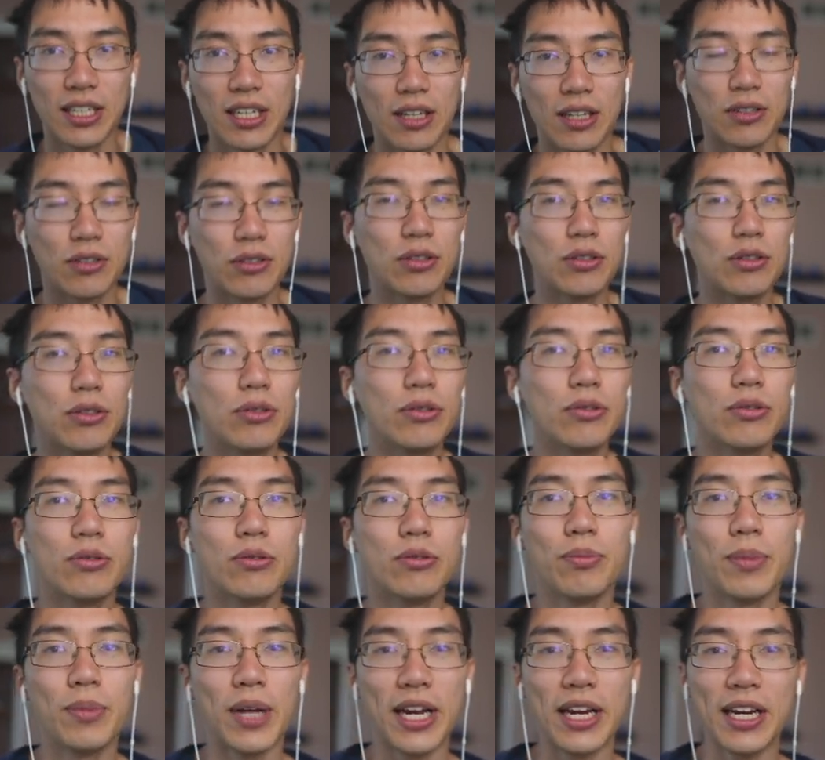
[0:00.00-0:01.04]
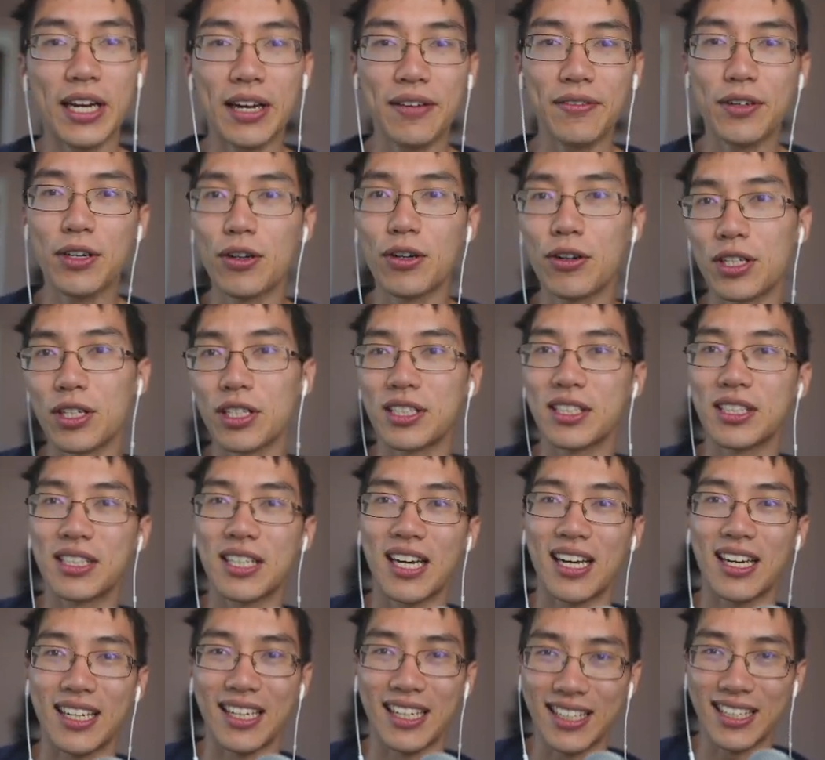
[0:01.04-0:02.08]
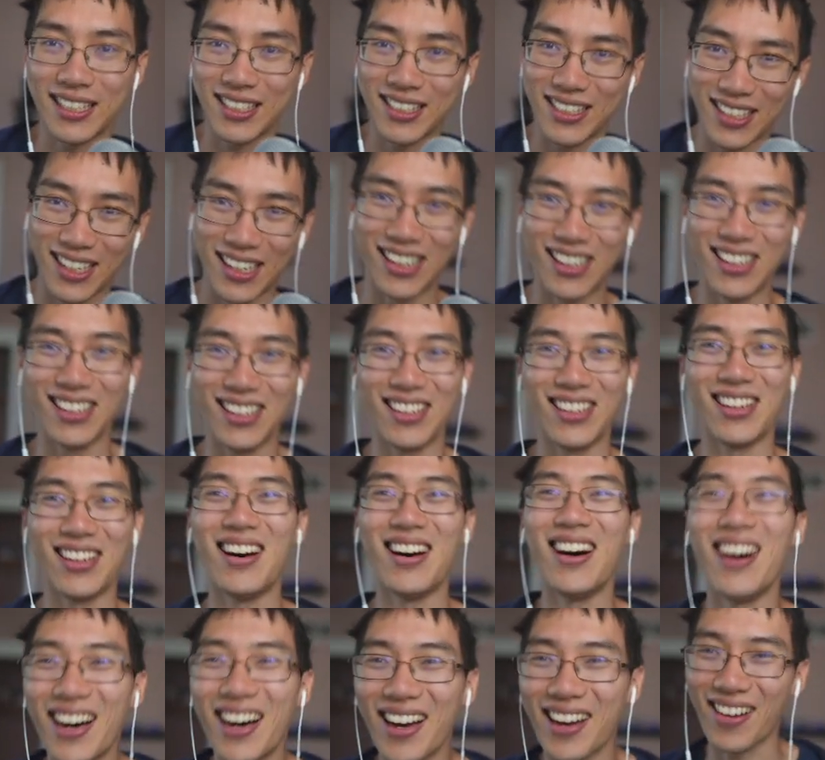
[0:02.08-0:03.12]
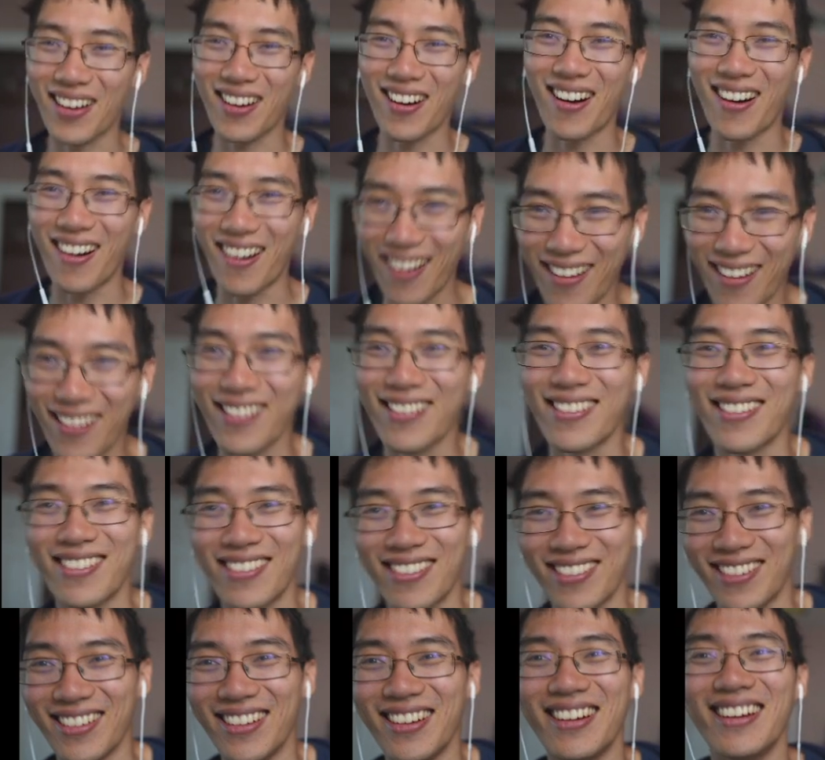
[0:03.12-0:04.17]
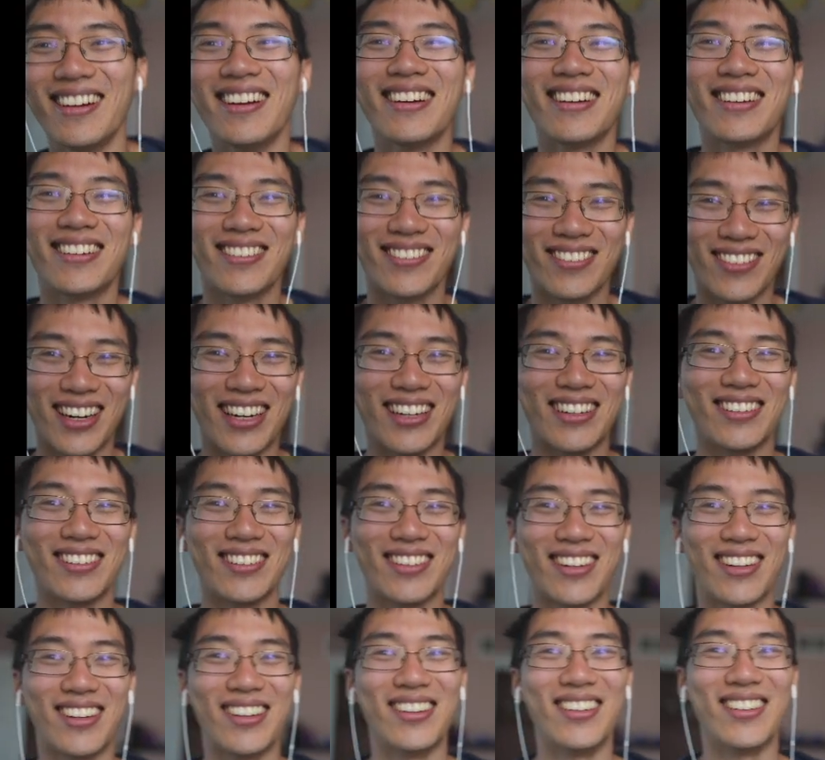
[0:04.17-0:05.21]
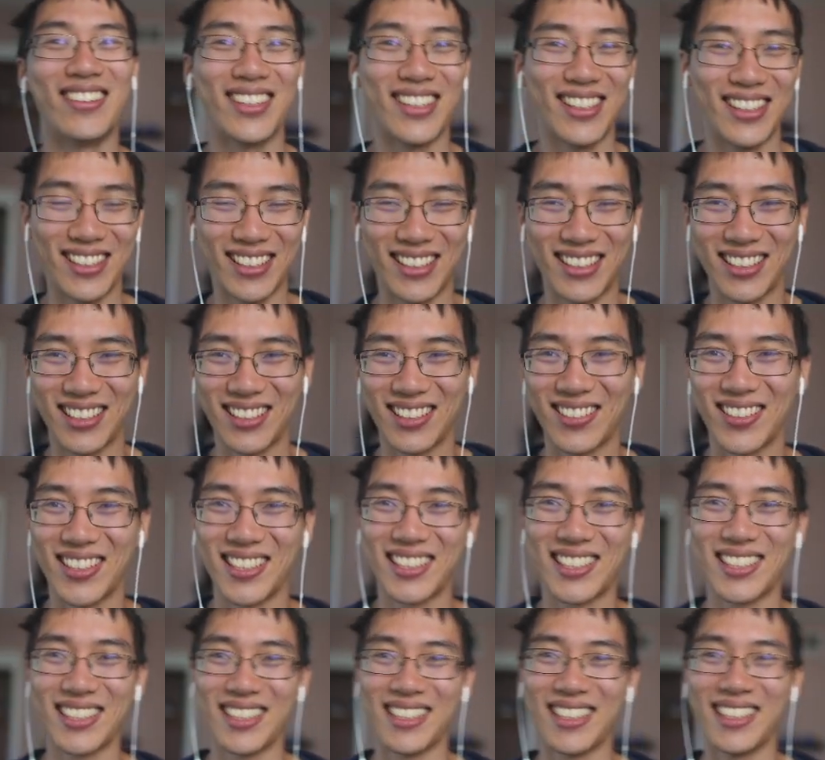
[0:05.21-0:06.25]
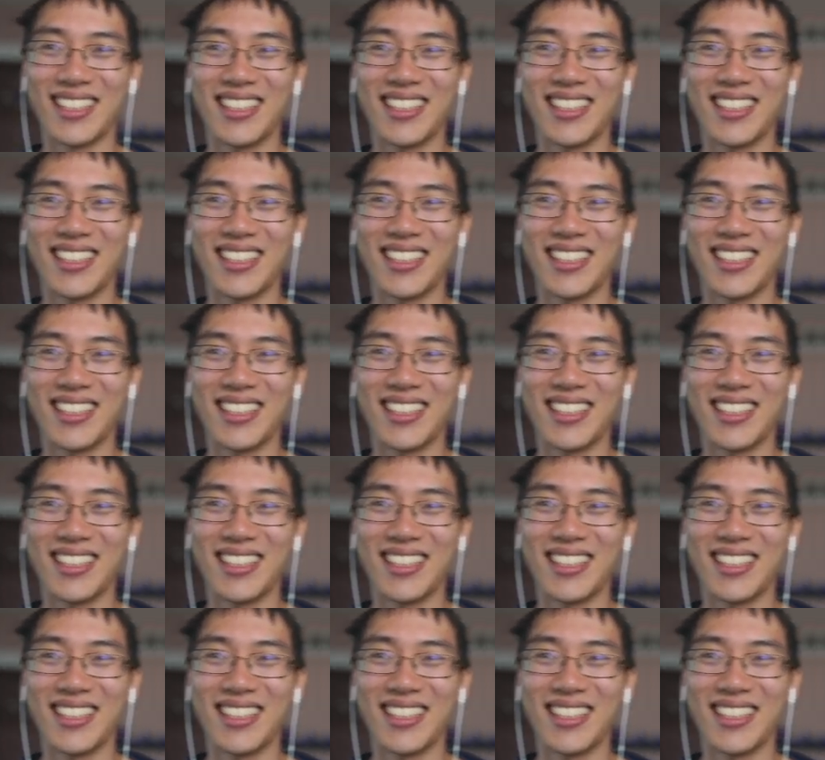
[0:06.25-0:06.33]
you may have noticed that it's a lot harder to write your code in this situation.